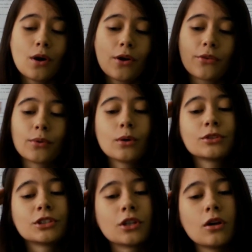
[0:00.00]
throw
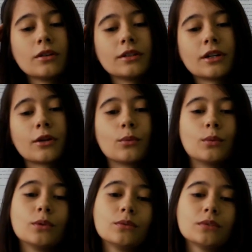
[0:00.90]
salt in our
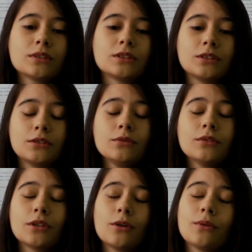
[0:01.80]
wounds?
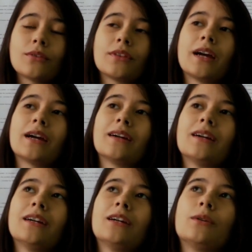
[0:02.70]
You know that
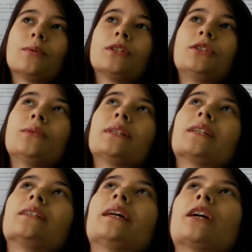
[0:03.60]
we're doing
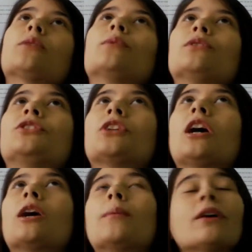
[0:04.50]
a terrible
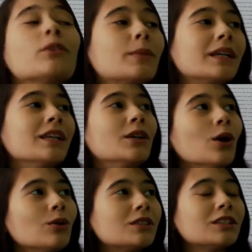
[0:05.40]
job. Everybody
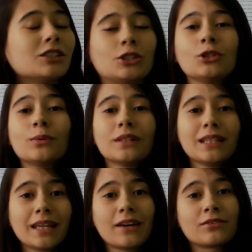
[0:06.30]
knows it. Do you
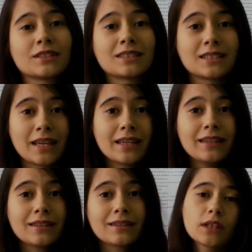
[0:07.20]
really have to say
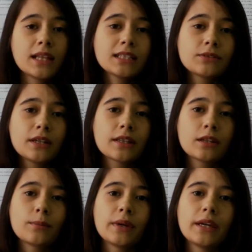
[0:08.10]
it? For the last round of
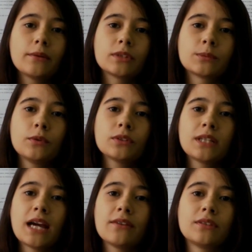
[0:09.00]
the debate, we're supposed
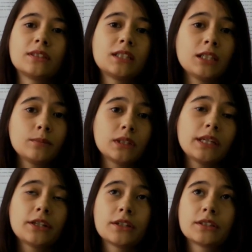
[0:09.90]
to have the team
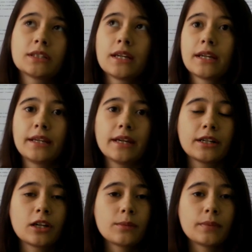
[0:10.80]
leaders
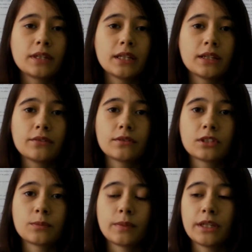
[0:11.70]
get up and give the
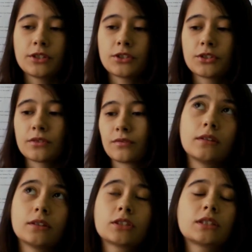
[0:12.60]
speech,
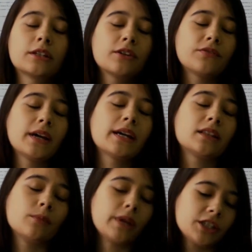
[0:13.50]
just clarifying
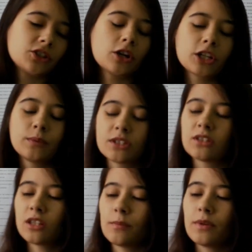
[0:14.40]
the major arguments
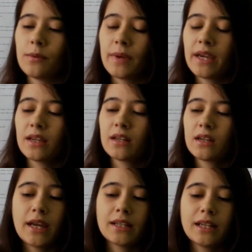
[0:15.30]
in the debate.
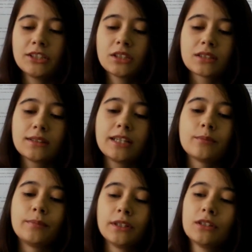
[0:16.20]
And I just
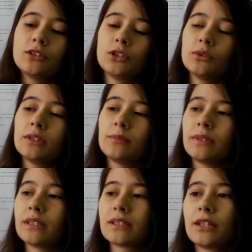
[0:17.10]
let Bill do it
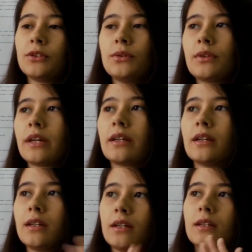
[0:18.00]
because I knew that
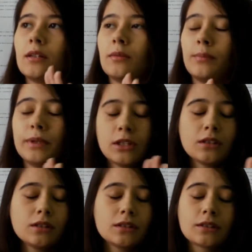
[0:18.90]

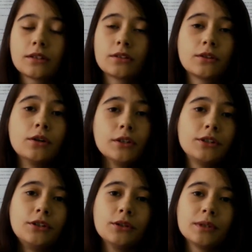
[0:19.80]
Bill
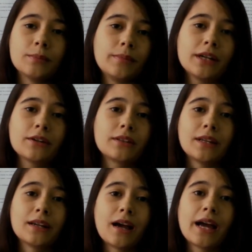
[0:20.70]
could do it better
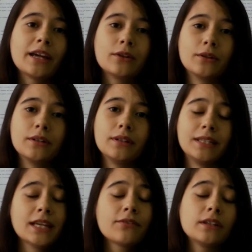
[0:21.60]
than I could, and
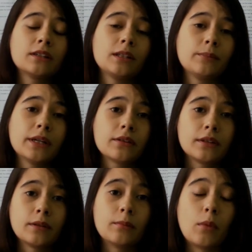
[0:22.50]
definitely better
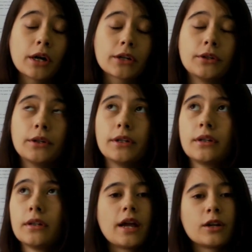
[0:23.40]
than Mark could.
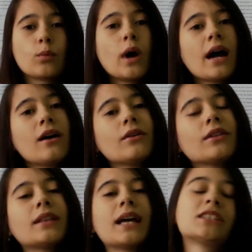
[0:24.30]
And while
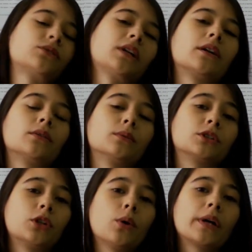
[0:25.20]
the last round was
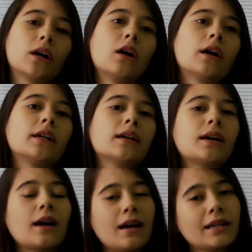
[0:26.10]
going on,
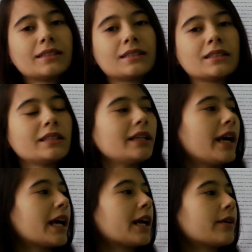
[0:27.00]
I see
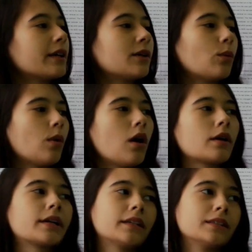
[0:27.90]
Aaron
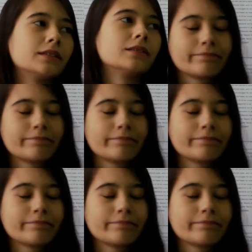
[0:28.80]
walk in.